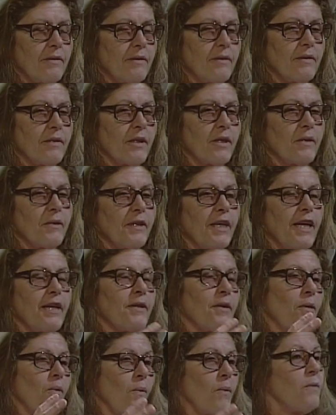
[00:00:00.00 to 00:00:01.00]
to create
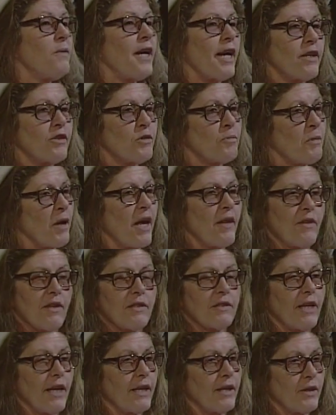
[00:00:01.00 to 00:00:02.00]
the old naturopathic
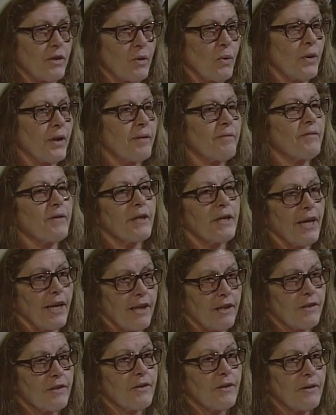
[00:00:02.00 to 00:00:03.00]
sanatorium for
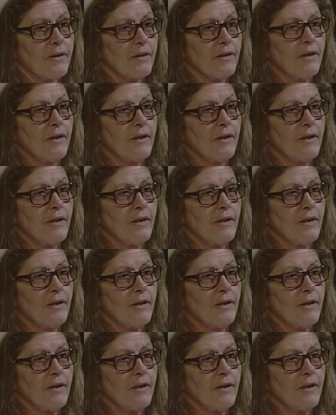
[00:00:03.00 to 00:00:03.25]
cancer.